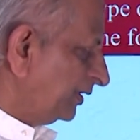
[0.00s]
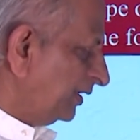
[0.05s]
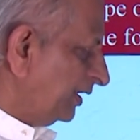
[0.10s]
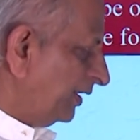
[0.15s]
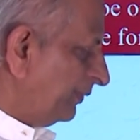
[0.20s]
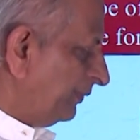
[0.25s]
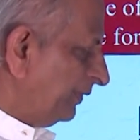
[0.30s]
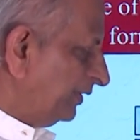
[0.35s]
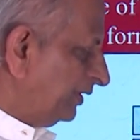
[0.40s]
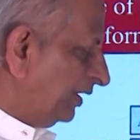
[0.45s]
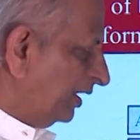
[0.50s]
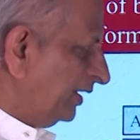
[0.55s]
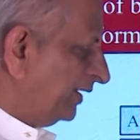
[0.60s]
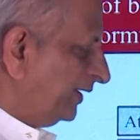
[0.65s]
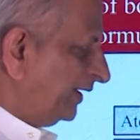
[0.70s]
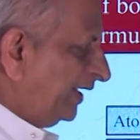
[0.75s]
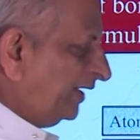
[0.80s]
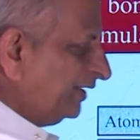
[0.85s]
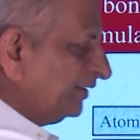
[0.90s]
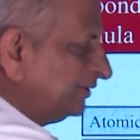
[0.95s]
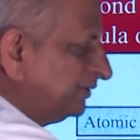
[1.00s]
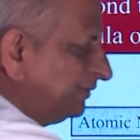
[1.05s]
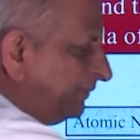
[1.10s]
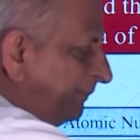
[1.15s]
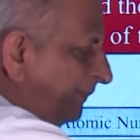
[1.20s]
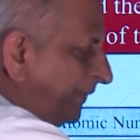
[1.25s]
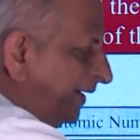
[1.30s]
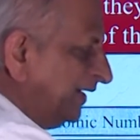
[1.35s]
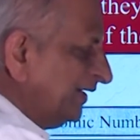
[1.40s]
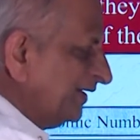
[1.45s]
and we call it as
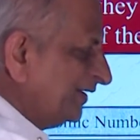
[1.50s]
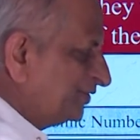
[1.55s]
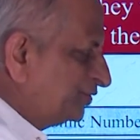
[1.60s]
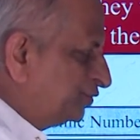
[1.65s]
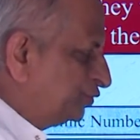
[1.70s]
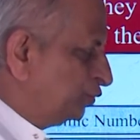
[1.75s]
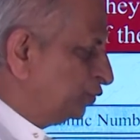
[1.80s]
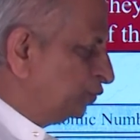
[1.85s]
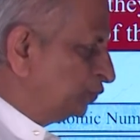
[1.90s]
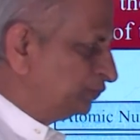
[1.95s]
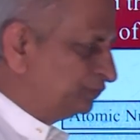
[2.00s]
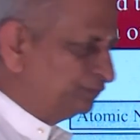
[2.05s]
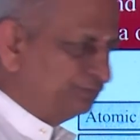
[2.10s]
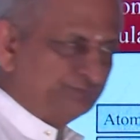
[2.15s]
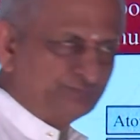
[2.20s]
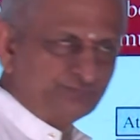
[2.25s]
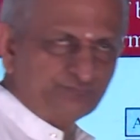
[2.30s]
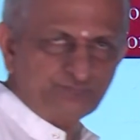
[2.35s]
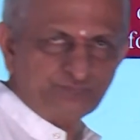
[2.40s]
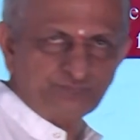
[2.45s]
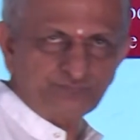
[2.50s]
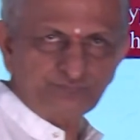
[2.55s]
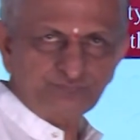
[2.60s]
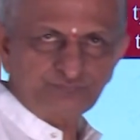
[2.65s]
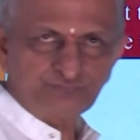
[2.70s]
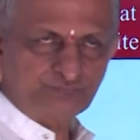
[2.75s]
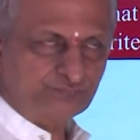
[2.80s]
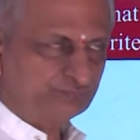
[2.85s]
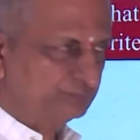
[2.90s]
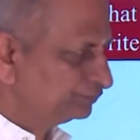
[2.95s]
-2
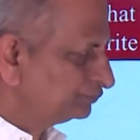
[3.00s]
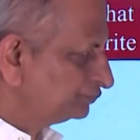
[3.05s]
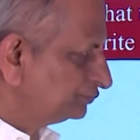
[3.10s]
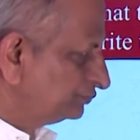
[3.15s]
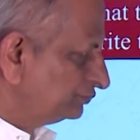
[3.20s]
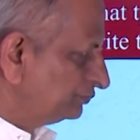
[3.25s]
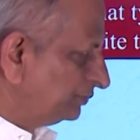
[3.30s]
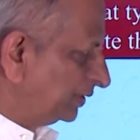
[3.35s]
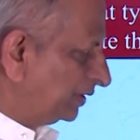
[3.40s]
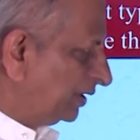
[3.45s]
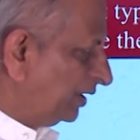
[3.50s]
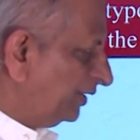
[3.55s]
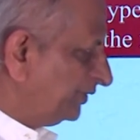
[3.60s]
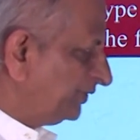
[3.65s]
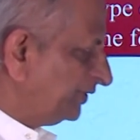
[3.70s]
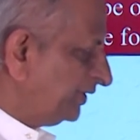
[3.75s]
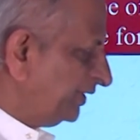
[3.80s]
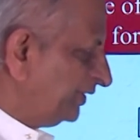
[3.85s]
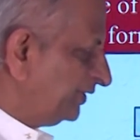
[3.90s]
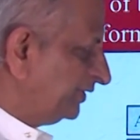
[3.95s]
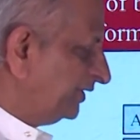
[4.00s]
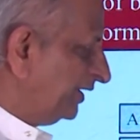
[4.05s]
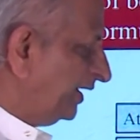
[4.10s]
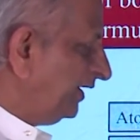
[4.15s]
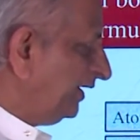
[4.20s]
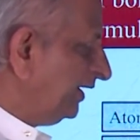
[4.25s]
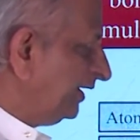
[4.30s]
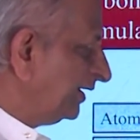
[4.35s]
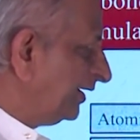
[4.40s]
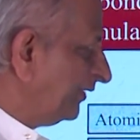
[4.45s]
because it is
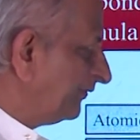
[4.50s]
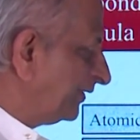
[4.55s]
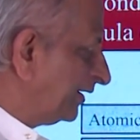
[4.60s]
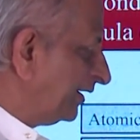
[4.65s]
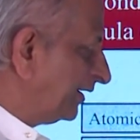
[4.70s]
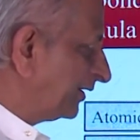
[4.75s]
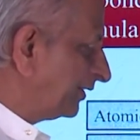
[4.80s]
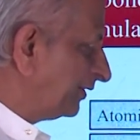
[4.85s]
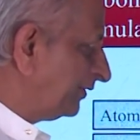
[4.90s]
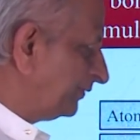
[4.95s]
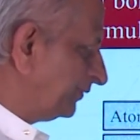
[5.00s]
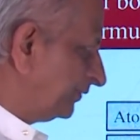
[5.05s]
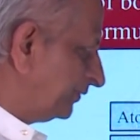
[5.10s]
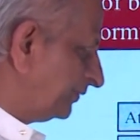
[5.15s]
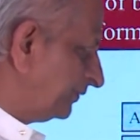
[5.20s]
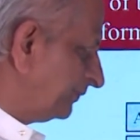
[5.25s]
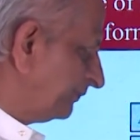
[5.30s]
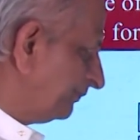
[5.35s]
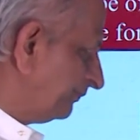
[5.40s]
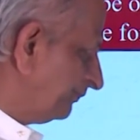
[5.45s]
gaining of electrons.